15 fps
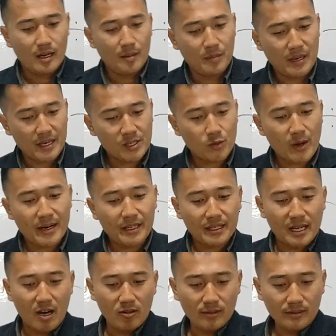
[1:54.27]
please write it
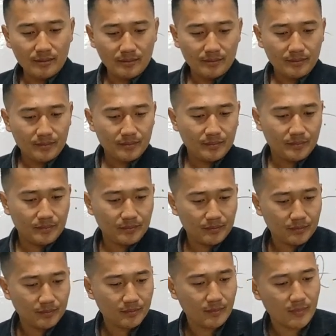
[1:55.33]
down.
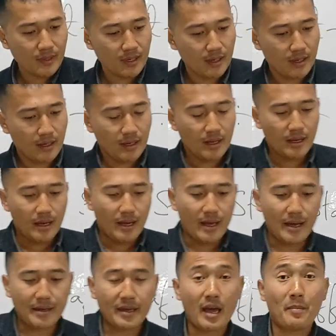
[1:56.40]

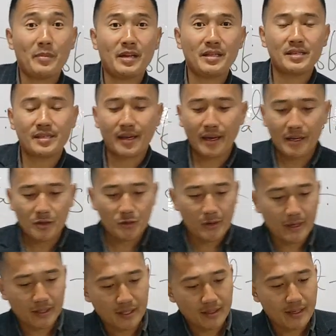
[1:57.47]
A Cabinet
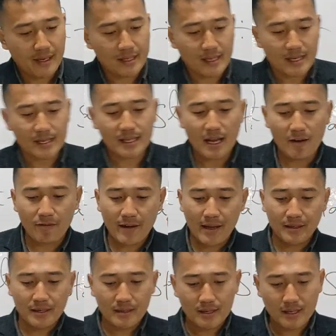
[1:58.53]
Secretariat is a staff
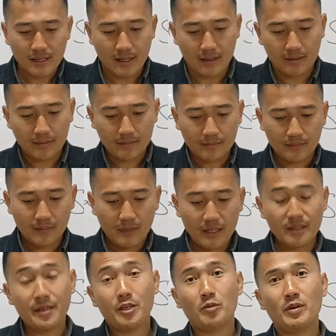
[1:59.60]
agency in
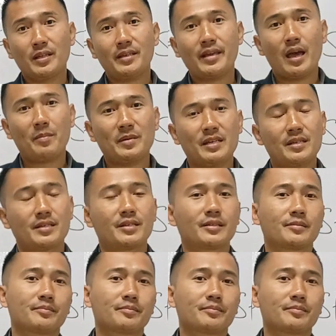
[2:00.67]
the Union Cabinet.